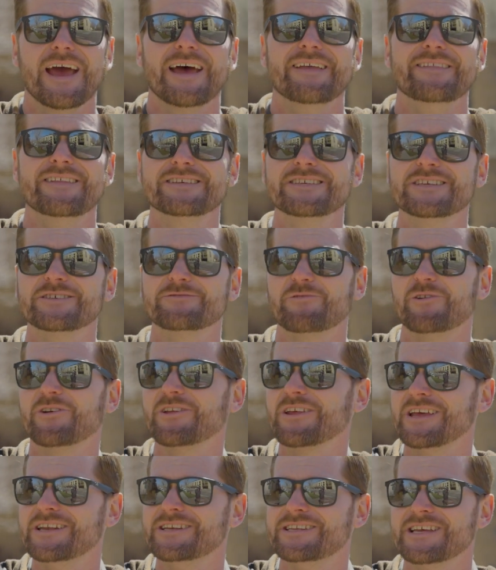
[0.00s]
and this is
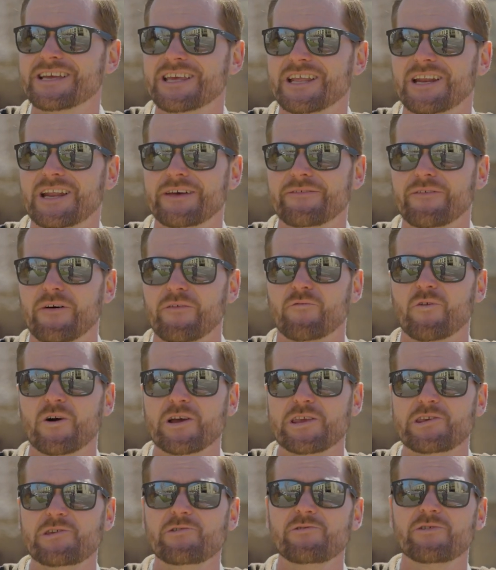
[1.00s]
really indicative of
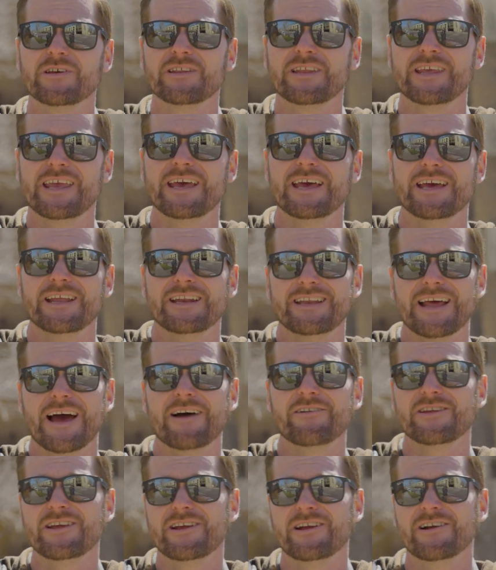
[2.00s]
what you could get
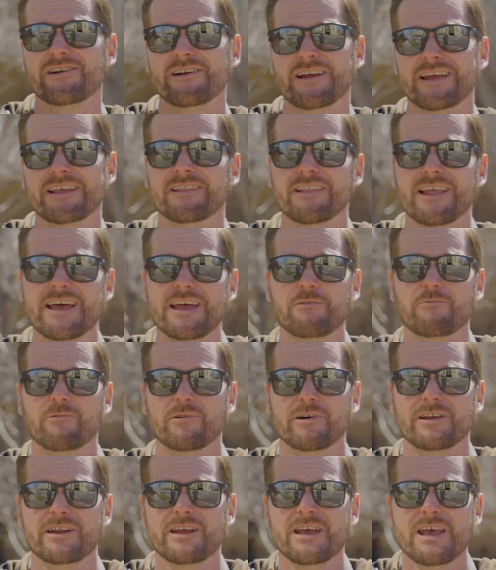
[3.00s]
down here in
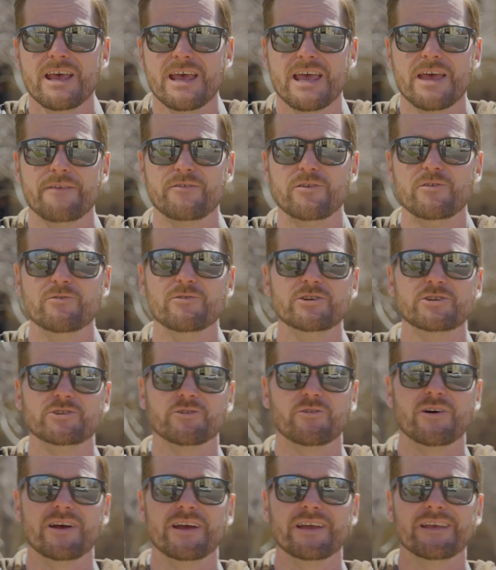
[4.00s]
Lakewood if you
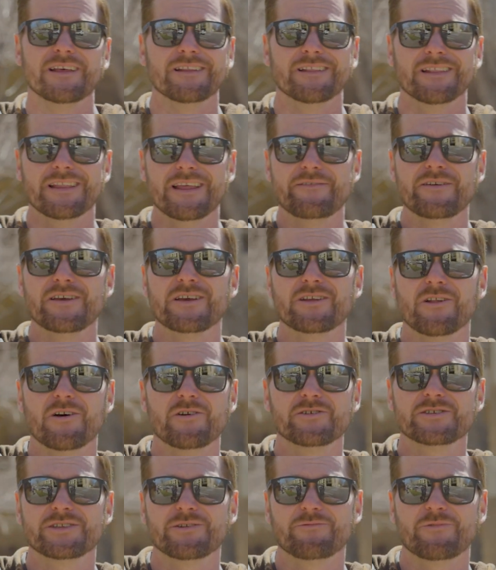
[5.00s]
enjoy living
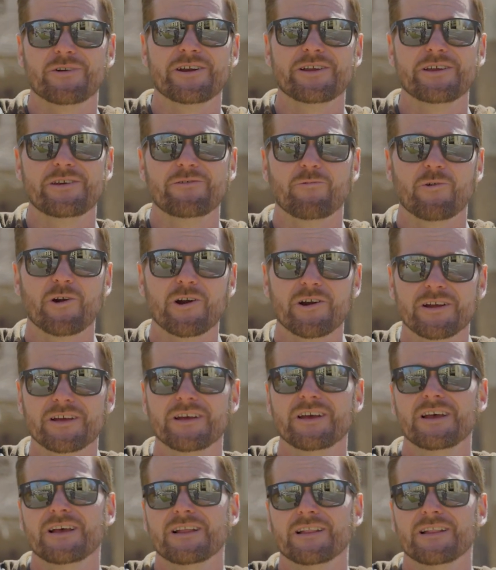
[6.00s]
close to where you work,